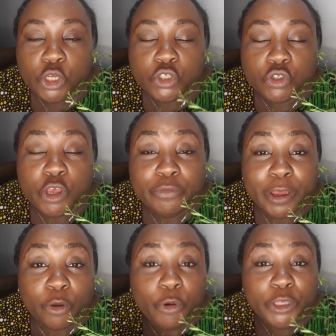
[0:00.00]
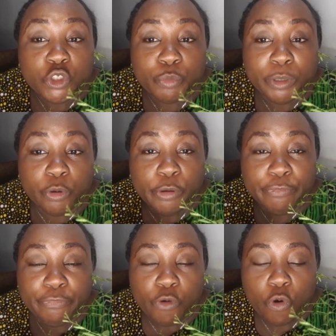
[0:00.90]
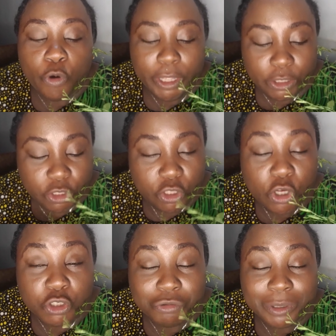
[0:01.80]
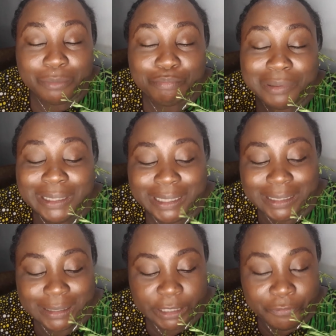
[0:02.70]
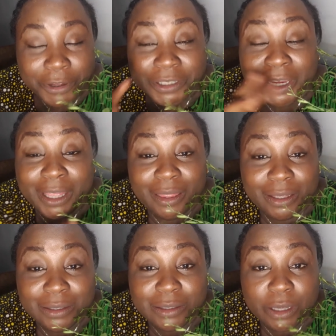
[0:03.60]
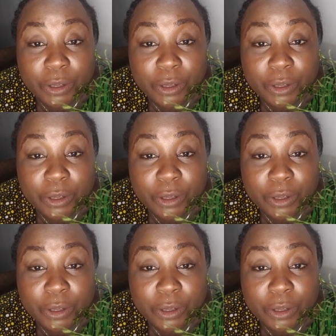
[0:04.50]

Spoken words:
So if you are going to be going for a surgery, please, if you're taking this